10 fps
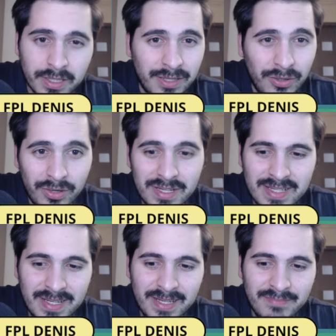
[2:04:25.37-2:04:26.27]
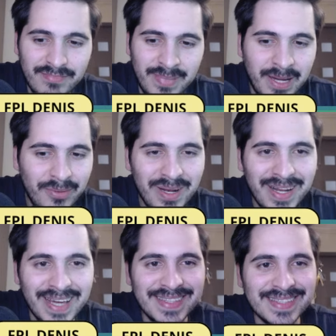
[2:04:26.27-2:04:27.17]
and honestly, I really
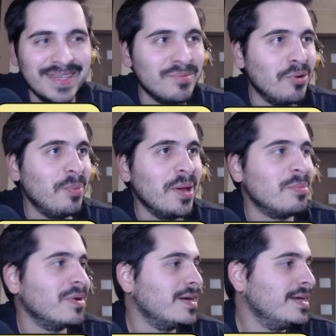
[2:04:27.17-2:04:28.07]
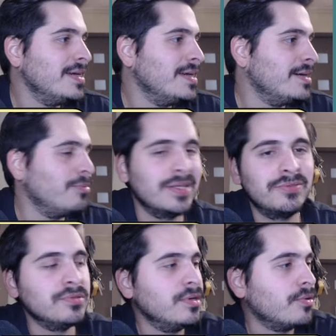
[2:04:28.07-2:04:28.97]
like the team on paper. What
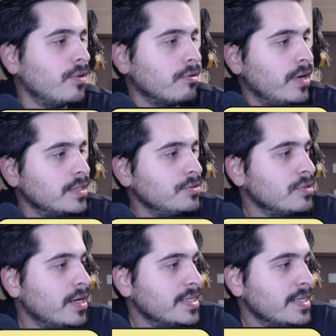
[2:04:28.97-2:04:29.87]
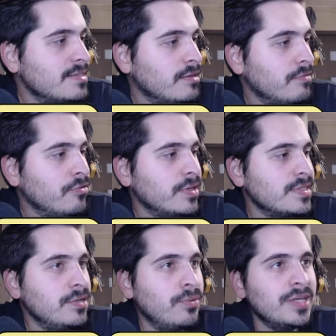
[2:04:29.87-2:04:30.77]
could go wrong, right? Good luck, Dennis, and everyone
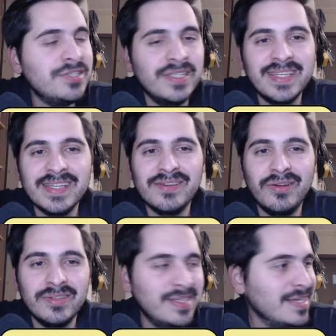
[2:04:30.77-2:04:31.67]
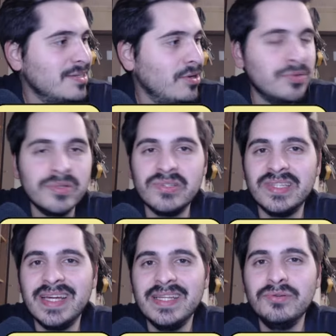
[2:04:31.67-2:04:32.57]
still watching. Thanks a lot,
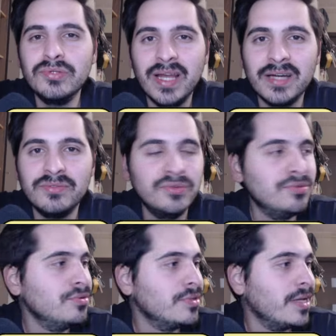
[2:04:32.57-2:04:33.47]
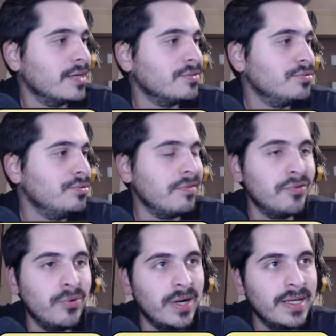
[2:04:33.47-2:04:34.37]
Rizonelli. Good luck to you. Good luck to
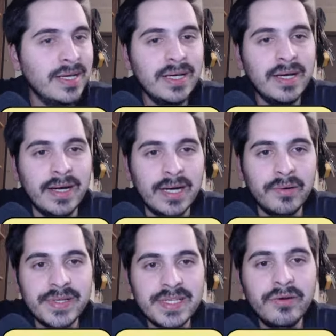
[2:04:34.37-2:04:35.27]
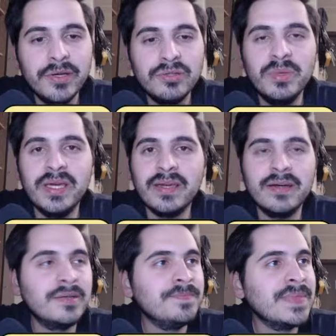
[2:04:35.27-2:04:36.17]
everyone. We're still going to be here